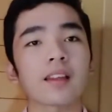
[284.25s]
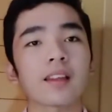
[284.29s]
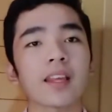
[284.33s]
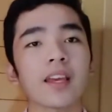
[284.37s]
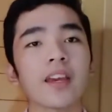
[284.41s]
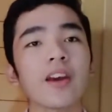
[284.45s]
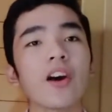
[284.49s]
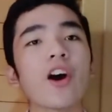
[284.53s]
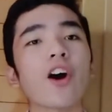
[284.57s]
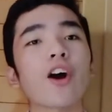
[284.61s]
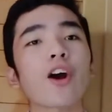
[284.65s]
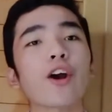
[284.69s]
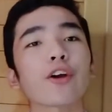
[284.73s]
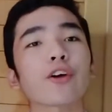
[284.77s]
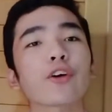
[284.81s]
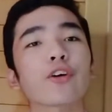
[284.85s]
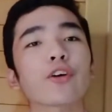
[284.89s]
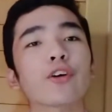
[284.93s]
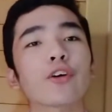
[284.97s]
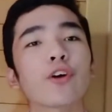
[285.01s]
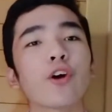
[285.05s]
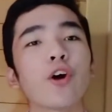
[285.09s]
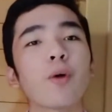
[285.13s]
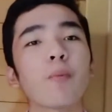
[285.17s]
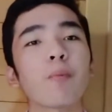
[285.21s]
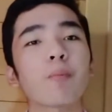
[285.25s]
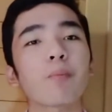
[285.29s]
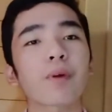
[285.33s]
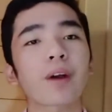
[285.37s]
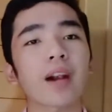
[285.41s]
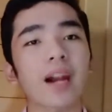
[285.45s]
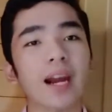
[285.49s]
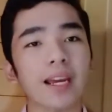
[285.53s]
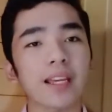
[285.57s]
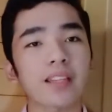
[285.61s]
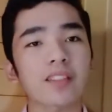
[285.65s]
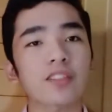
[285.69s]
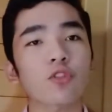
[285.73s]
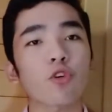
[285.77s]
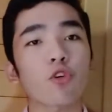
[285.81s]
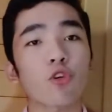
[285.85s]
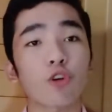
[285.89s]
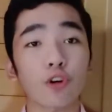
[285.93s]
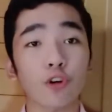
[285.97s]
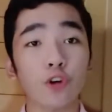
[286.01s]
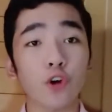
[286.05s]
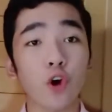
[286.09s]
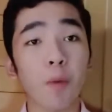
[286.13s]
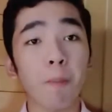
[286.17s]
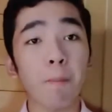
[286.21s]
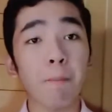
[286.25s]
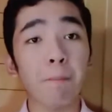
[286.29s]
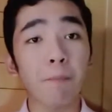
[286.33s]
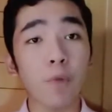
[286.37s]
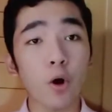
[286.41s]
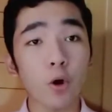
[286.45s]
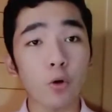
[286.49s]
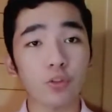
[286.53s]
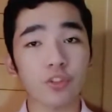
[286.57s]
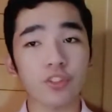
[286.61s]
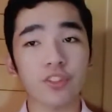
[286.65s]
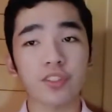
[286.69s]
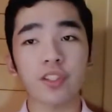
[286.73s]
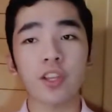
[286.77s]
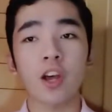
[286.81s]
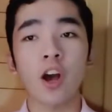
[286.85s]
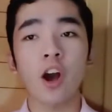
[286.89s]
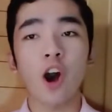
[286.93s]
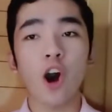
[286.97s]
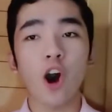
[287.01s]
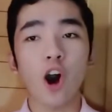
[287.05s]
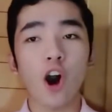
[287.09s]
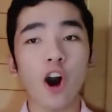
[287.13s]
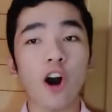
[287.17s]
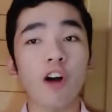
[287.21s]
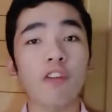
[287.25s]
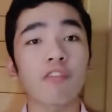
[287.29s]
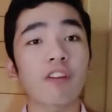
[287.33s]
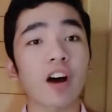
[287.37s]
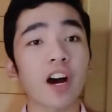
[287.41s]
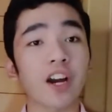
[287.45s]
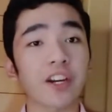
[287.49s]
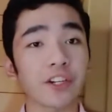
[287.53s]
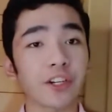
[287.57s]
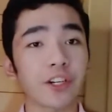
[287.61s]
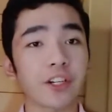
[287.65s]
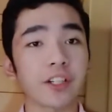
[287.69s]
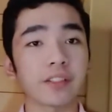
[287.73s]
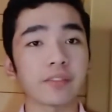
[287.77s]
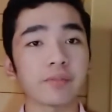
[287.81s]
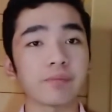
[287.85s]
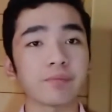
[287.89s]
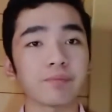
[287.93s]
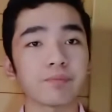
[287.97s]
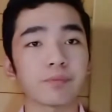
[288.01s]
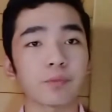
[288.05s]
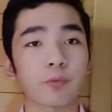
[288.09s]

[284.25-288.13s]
they are comprised or composed of iron.